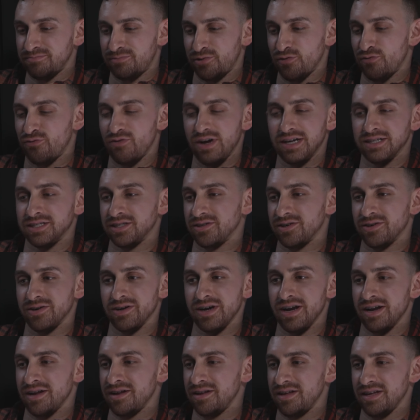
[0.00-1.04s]

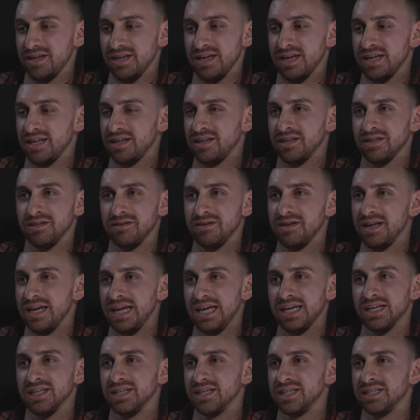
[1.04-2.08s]
professor in
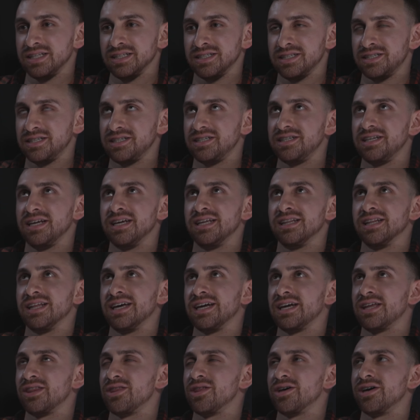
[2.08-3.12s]
England in
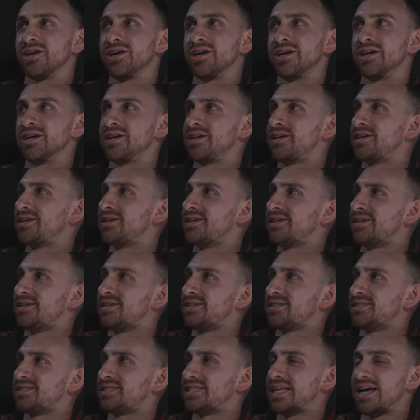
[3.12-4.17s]
like the
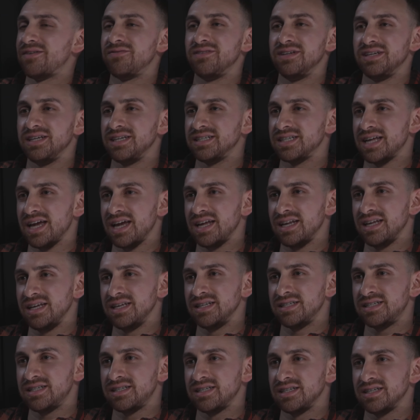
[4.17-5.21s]
70s,
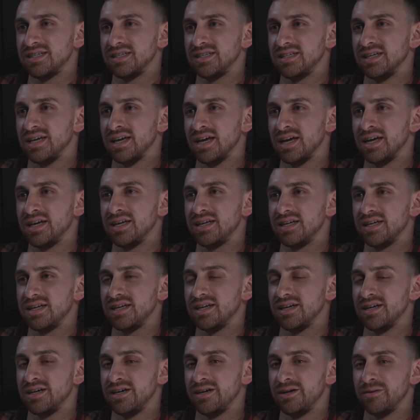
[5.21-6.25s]
80s. Yeah.
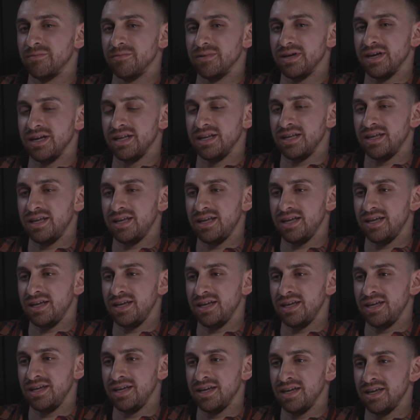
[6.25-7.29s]
And
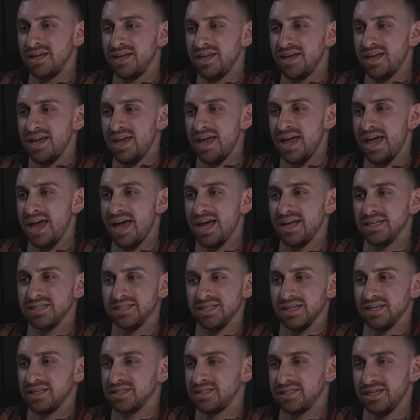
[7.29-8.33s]
he
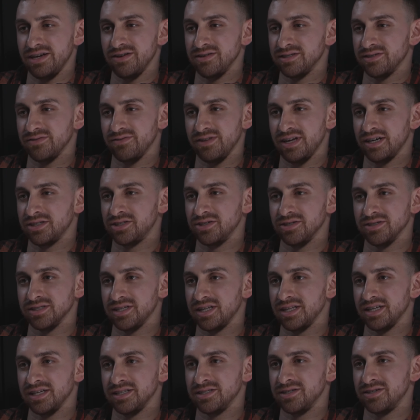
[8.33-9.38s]
has like a series of lectures
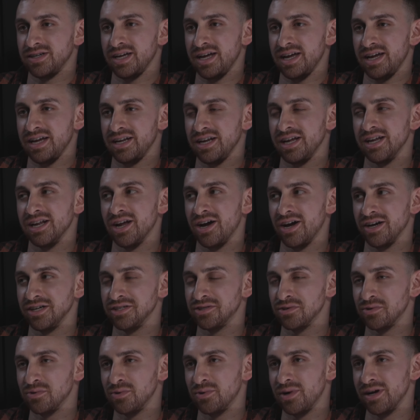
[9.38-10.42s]
on the internet. And in high
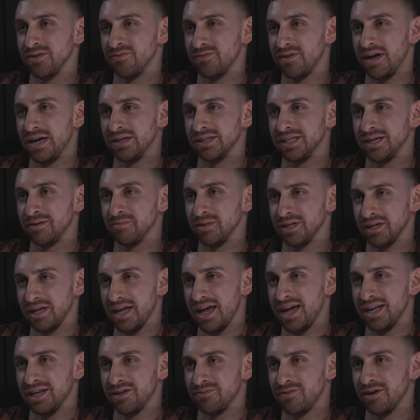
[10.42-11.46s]
school, I found them like
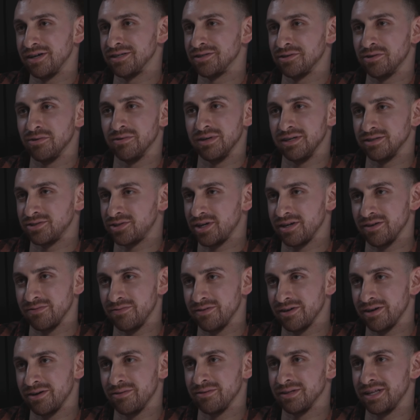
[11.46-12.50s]
end of high school when I was trying to
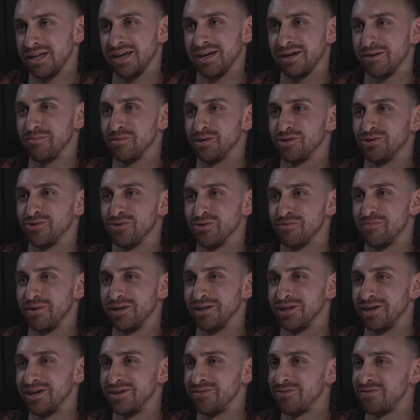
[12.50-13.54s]
figure out what the heck I'm going to do with my
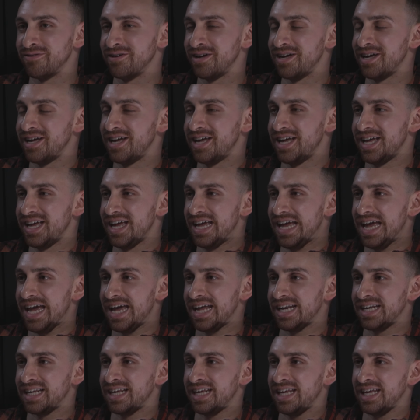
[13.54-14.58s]
life.
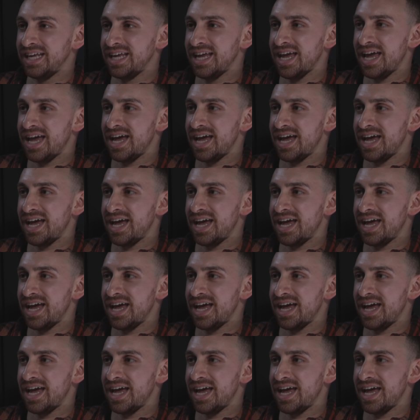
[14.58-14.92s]
And he